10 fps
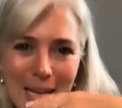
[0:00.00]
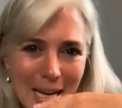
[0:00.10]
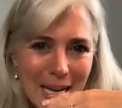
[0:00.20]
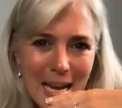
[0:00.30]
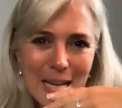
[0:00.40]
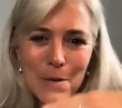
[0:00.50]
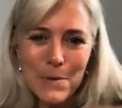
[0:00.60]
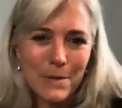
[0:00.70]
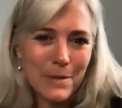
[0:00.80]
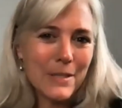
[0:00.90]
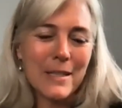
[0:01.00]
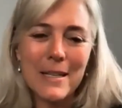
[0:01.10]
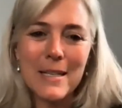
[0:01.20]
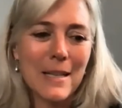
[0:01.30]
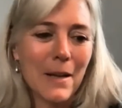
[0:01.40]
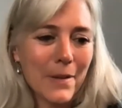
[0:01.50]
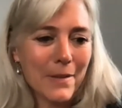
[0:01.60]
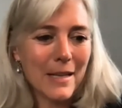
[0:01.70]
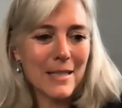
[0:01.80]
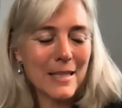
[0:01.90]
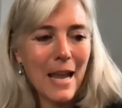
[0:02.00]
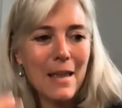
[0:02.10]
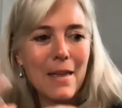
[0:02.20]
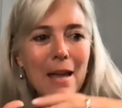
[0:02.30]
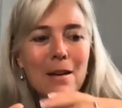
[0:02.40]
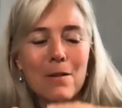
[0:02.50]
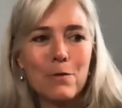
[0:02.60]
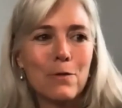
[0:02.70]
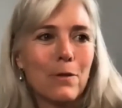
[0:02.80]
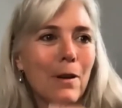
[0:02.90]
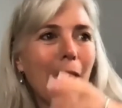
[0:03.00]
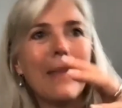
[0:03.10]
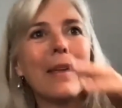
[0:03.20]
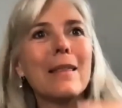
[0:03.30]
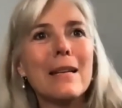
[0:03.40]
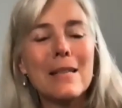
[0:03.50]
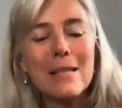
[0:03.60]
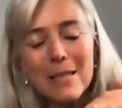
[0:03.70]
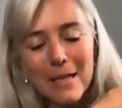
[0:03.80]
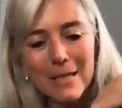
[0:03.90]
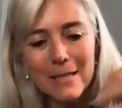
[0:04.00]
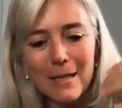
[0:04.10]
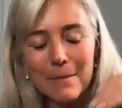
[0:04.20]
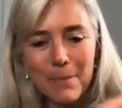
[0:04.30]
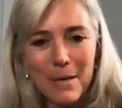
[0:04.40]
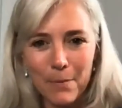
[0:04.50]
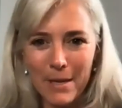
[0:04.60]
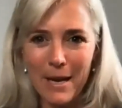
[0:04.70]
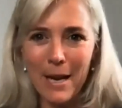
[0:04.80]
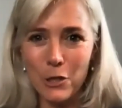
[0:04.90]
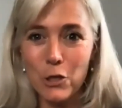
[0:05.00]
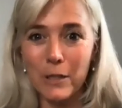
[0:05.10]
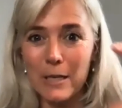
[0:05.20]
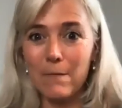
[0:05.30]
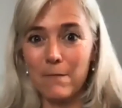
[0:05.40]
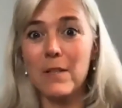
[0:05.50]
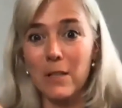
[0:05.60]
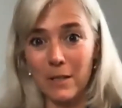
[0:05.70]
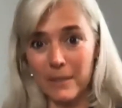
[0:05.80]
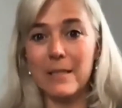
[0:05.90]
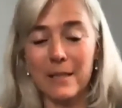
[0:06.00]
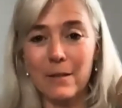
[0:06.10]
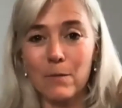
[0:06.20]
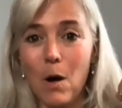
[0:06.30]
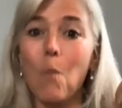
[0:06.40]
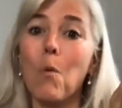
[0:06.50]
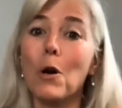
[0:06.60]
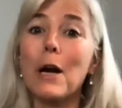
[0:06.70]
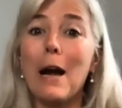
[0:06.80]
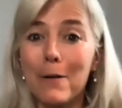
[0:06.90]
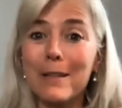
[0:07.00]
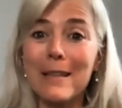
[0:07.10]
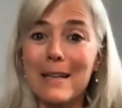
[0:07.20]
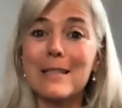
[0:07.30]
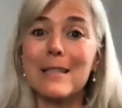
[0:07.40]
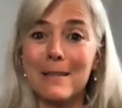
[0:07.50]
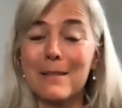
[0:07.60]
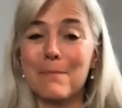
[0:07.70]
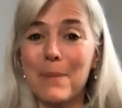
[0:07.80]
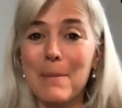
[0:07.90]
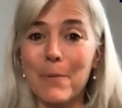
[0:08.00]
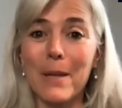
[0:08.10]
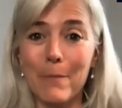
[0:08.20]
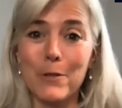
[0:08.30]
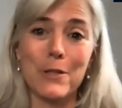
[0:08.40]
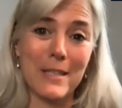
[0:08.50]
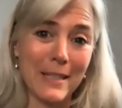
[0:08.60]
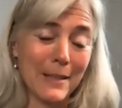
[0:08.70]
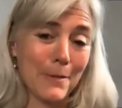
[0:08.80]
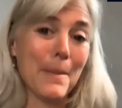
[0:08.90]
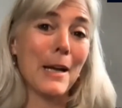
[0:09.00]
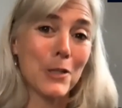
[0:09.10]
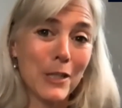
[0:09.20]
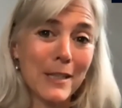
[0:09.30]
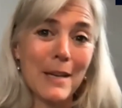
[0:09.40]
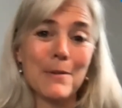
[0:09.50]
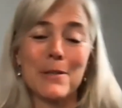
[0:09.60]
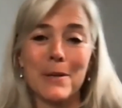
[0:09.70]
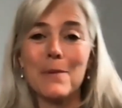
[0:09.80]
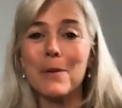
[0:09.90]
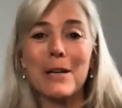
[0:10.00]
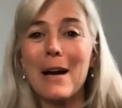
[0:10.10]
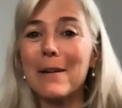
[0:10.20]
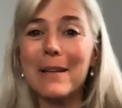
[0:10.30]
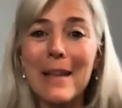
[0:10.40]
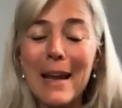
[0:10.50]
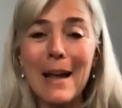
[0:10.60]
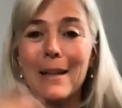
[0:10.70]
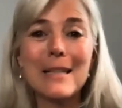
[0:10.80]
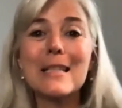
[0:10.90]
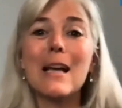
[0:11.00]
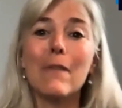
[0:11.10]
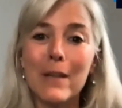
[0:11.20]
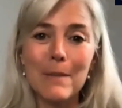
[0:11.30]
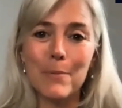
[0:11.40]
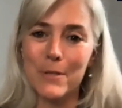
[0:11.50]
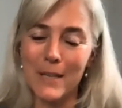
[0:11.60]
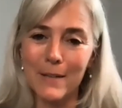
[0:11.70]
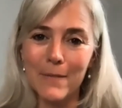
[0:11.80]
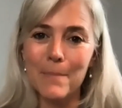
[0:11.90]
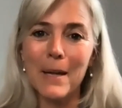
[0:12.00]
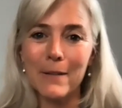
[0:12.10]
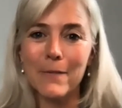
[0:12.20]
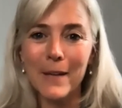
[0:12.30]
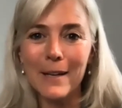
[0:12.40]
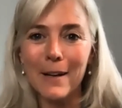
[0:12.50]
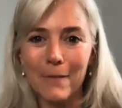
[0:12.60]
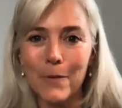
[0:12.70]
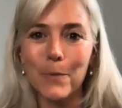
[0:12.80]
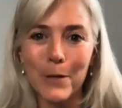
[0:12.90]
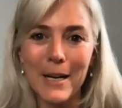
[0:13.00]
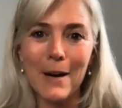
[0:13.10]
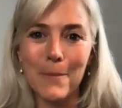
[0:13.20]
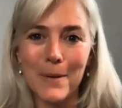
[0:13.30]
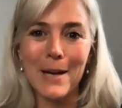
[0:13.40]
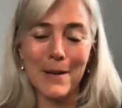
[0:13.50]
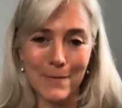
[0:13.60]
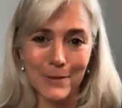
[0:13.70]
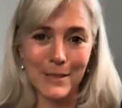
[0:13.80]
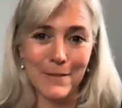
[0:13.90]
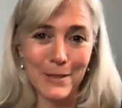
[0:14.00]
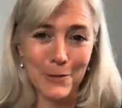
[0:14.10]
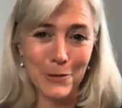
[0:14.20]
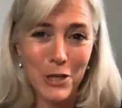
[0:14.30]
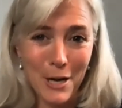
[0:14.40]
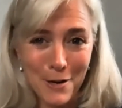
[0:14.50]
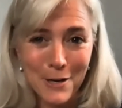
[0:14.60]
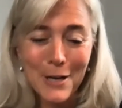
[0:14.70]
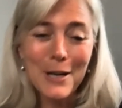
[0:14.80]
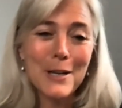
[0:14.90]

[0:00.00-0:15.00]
I I know there are studies out there that say that yeah, I think they did studies on people that actually physically did a workout and then people that were just sitting there imagining they were doing a workout and they got like 70% of the benefit of the workout without ever leaving their chair.